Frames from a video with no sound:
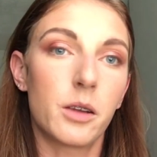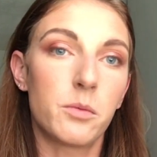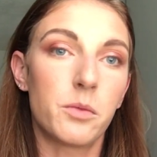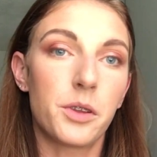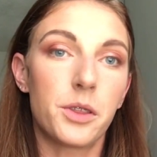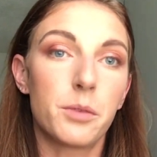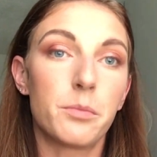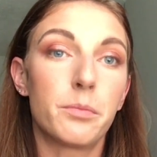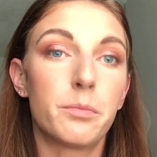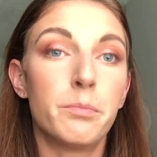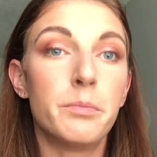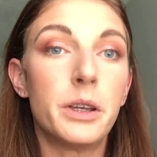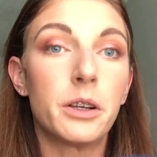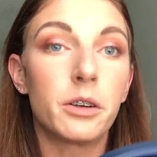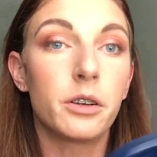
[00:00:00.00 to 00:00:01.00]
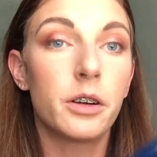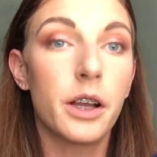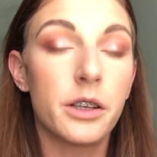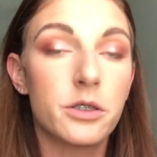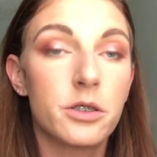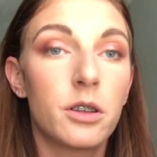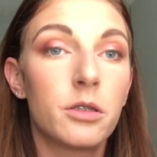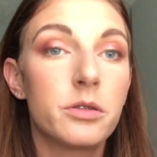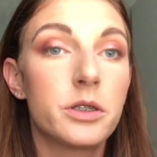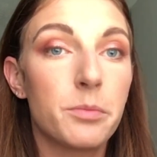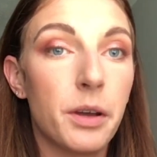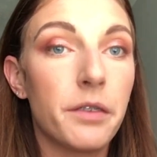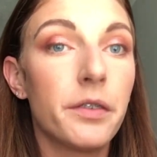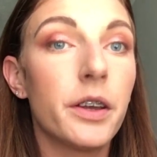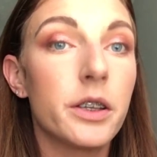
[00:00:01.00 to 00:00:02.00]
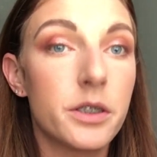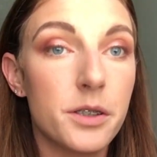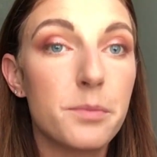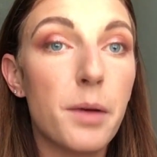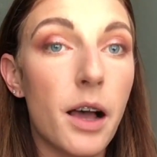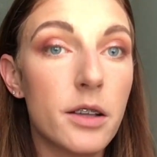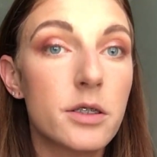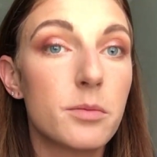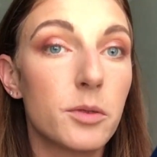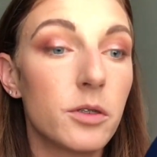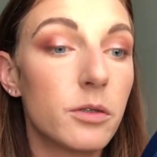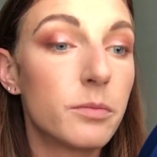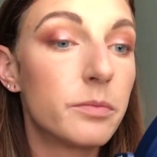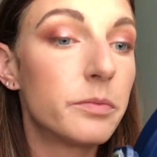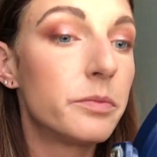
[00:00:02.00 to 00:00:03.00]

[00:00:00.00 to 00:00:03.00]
With with a mirror as close to my face as possible.